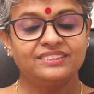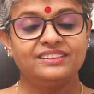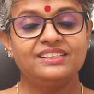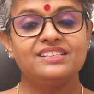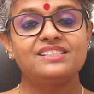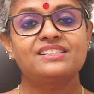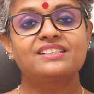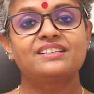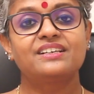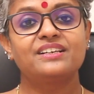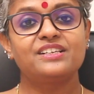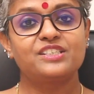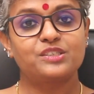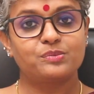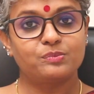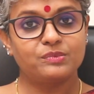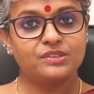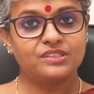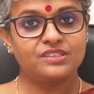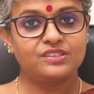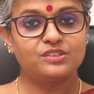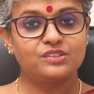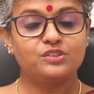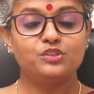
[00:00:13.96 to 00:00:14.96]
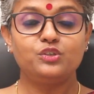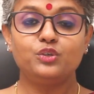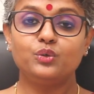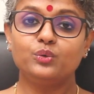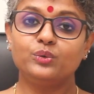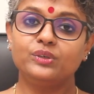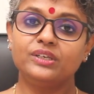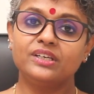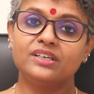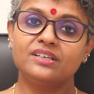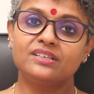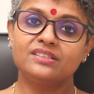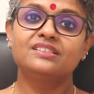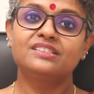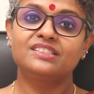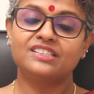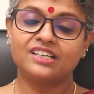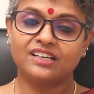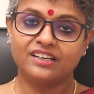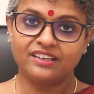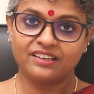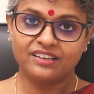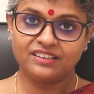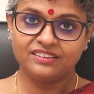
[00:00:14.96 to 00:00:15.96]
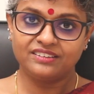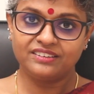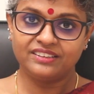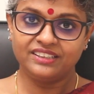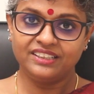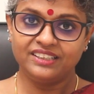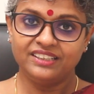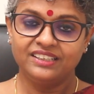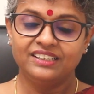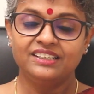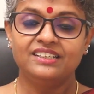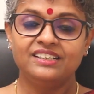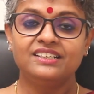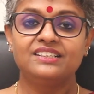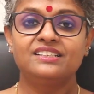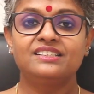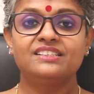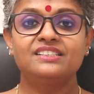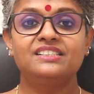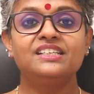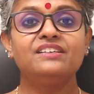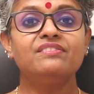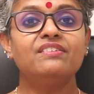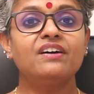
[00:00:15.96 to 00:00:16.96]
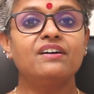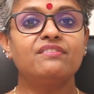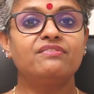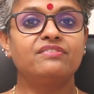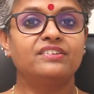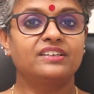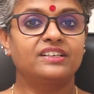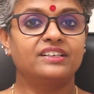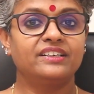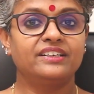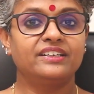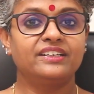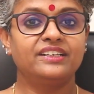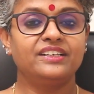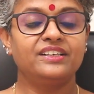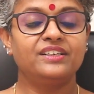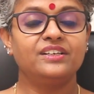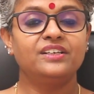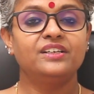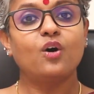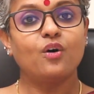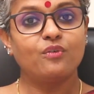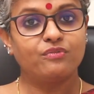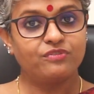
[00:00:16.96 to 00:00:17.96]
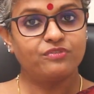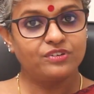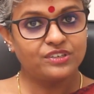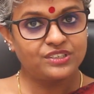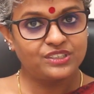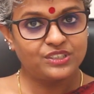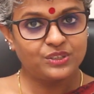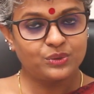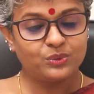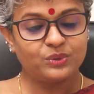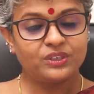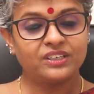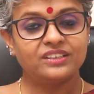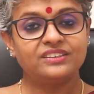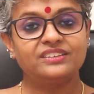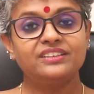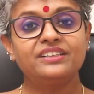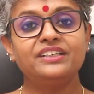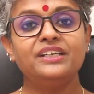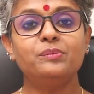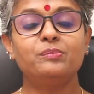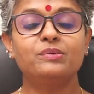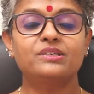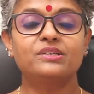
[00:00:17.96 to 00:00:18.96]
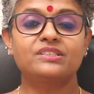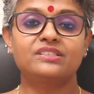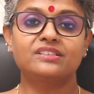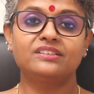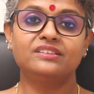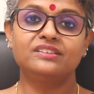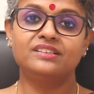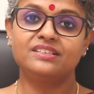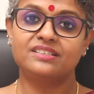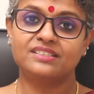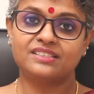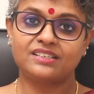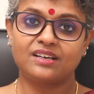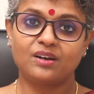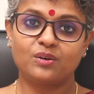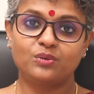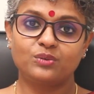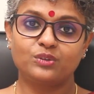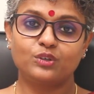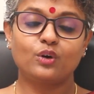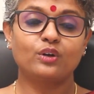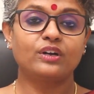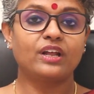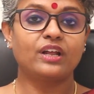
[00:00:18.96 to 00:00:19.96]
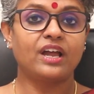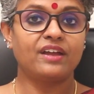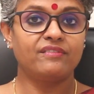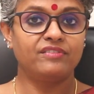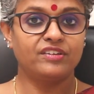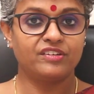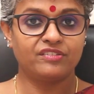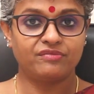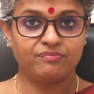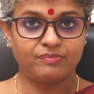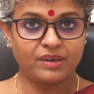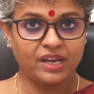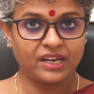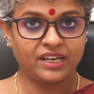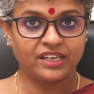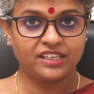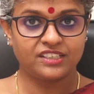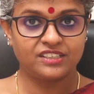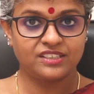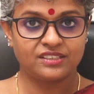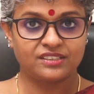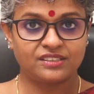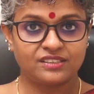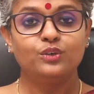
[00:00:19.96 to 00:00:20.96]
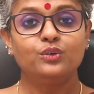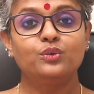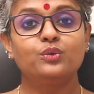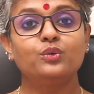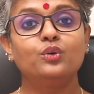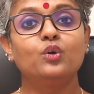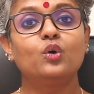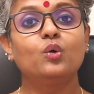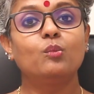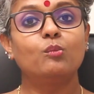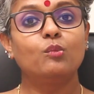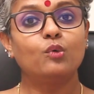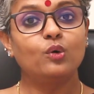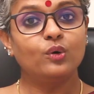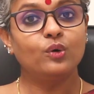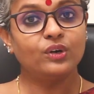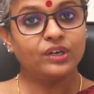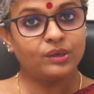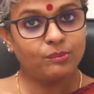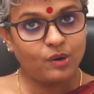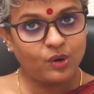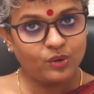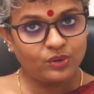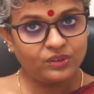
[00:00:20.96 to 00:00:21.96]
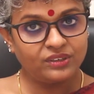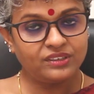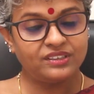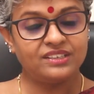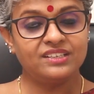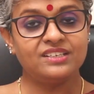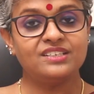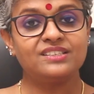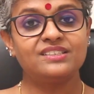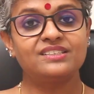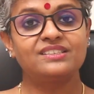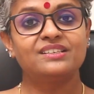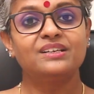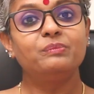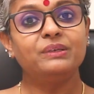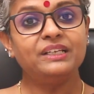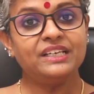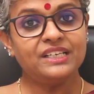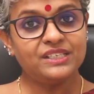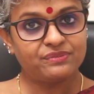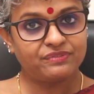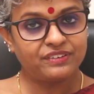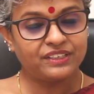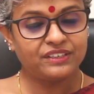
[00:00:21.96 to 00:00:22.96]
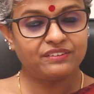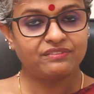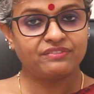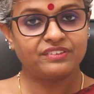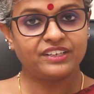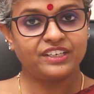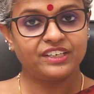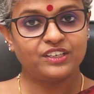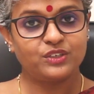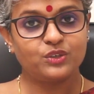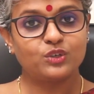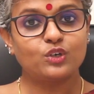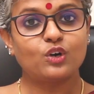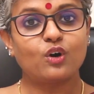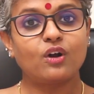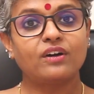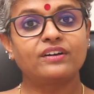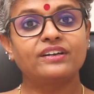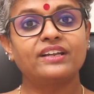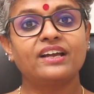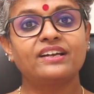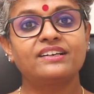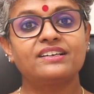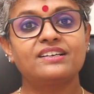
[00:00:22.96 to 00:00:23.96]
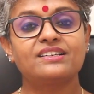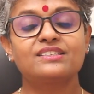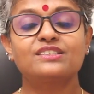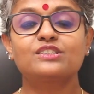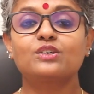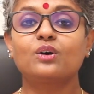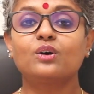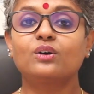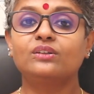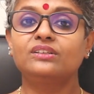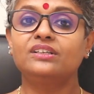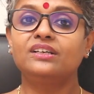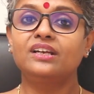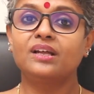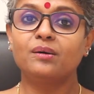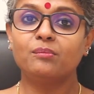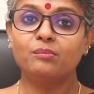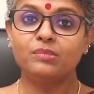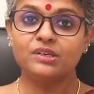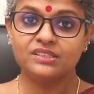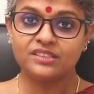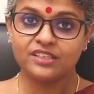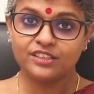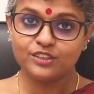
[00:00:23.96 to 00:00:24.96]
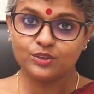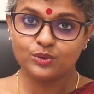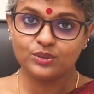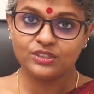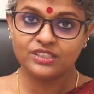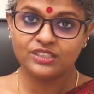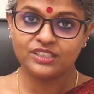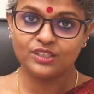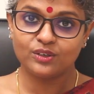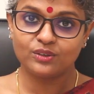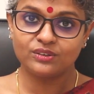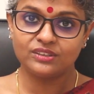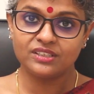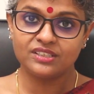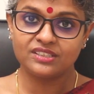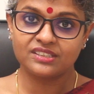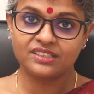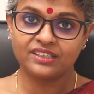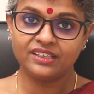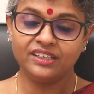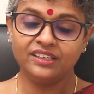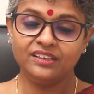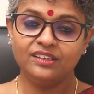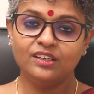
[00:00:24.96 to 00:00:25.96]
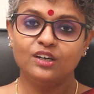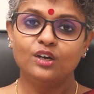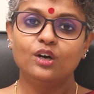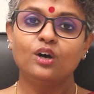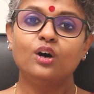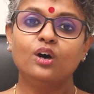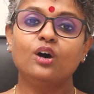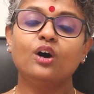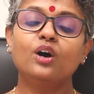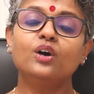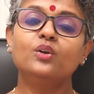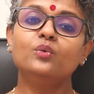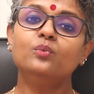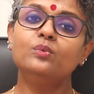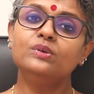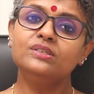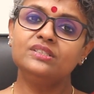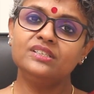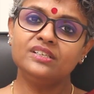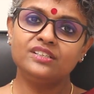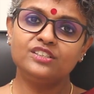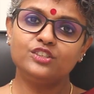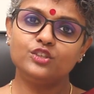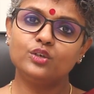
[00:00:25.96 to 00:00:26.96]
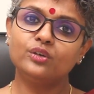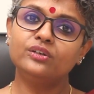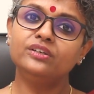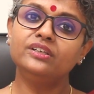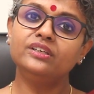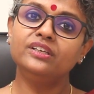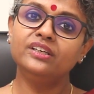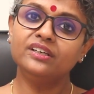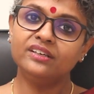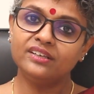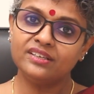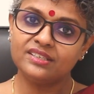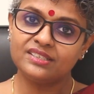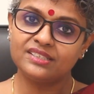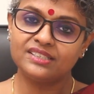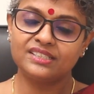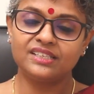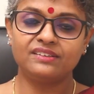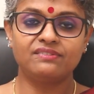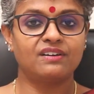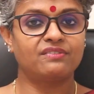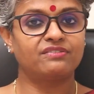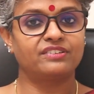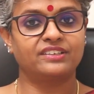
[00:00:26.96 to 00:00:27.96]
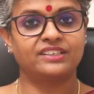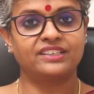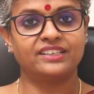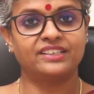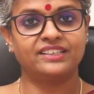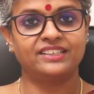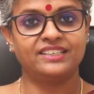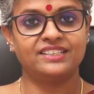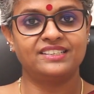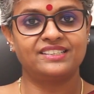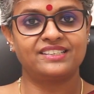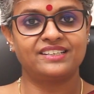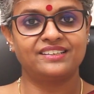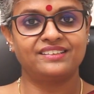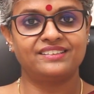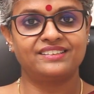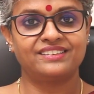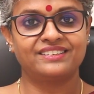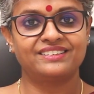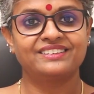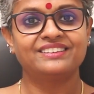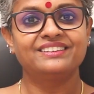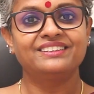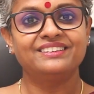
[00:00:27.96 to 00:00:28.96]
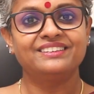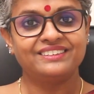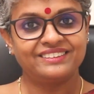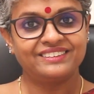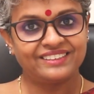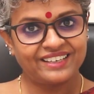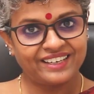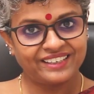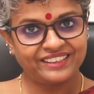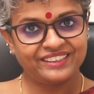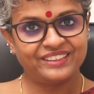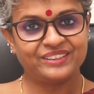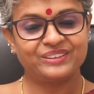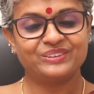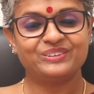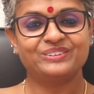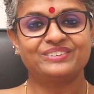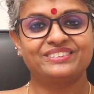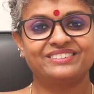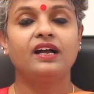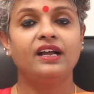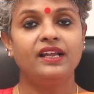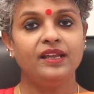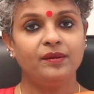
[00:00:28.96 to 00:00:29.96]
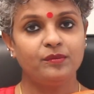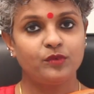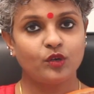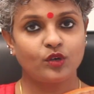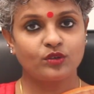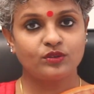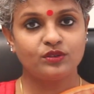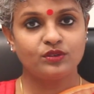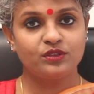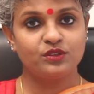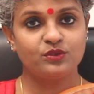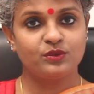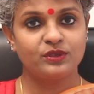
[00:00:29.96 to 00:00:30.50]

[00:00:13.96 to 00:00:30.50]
This Christmas, New Year, Sankranti, Ziva Fertility offers you a 30% discount on IVF packages. To know more about this, please feel free to contact us on the numbers that you see on the screen or visit your nearest Ziva Fertility Center. Thank you. Hi, I am Dr.